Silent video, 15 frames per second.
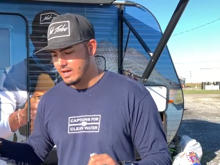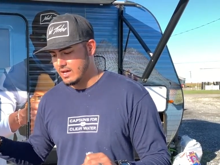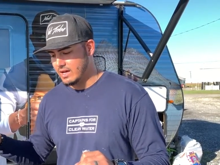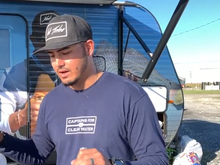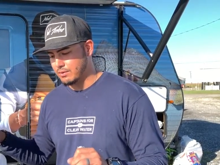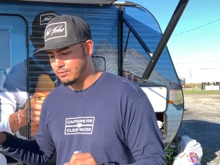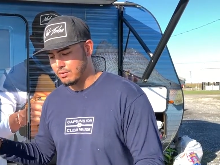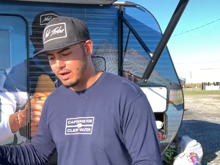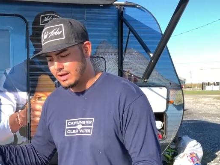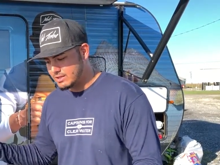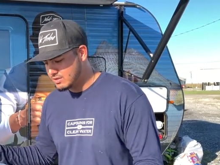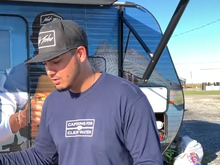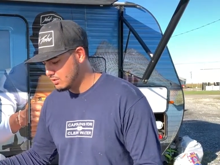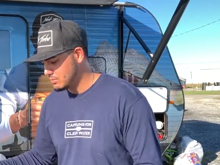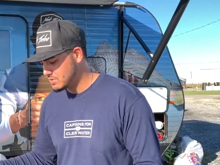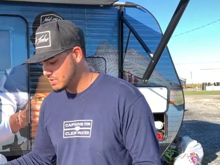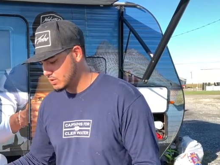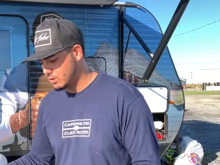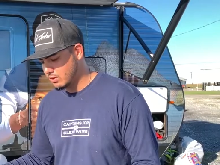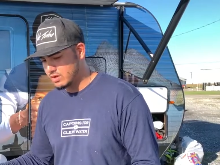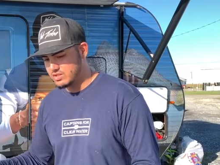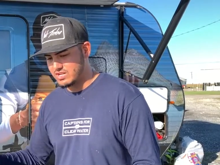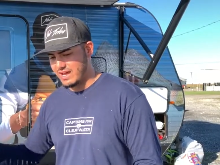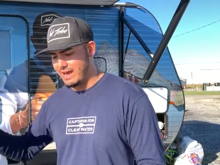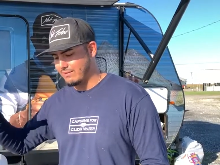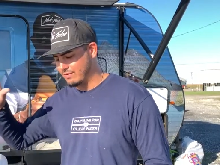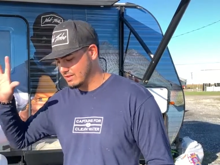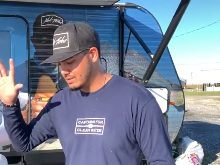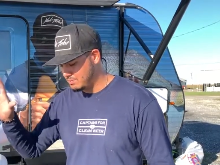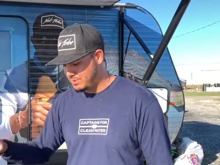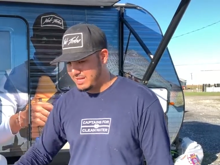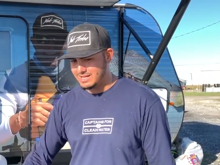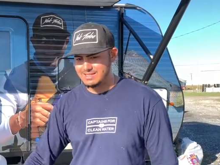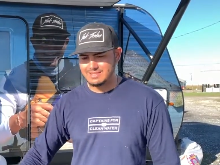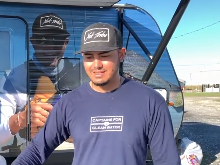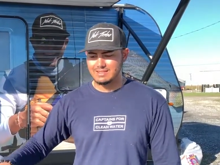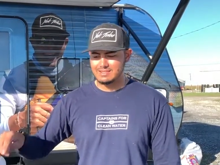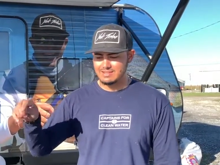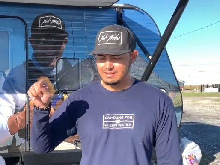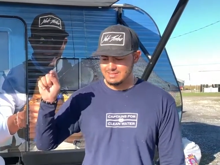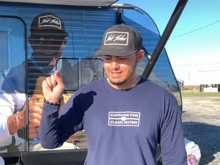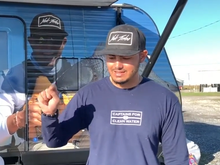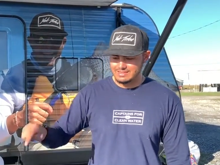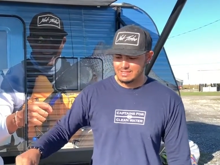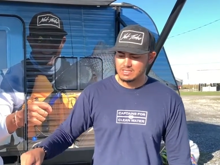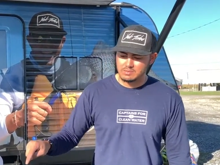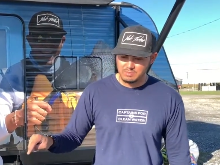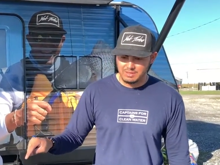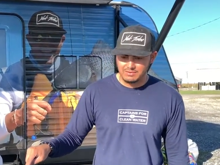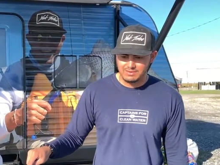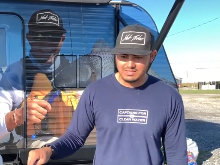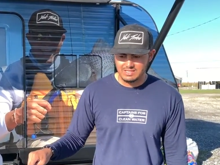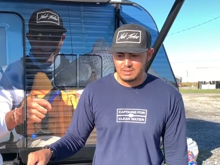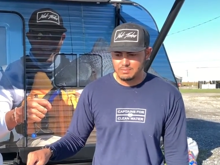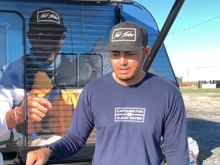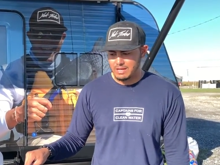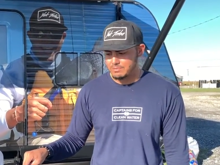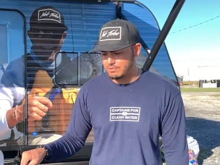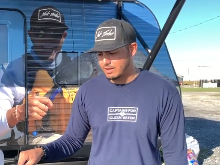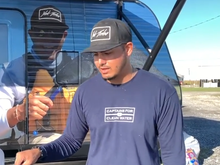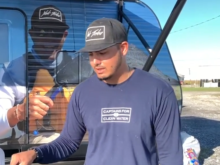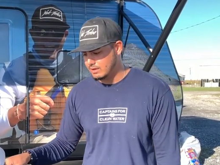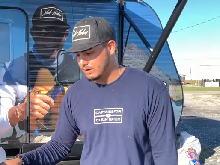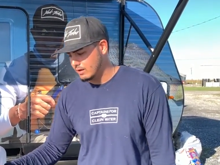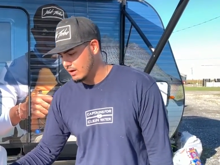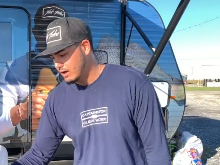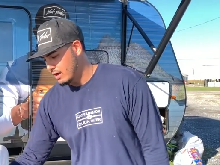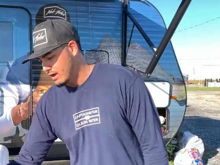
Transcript: uh, rod tube storage. I have this big six, six inch PVC pipe right here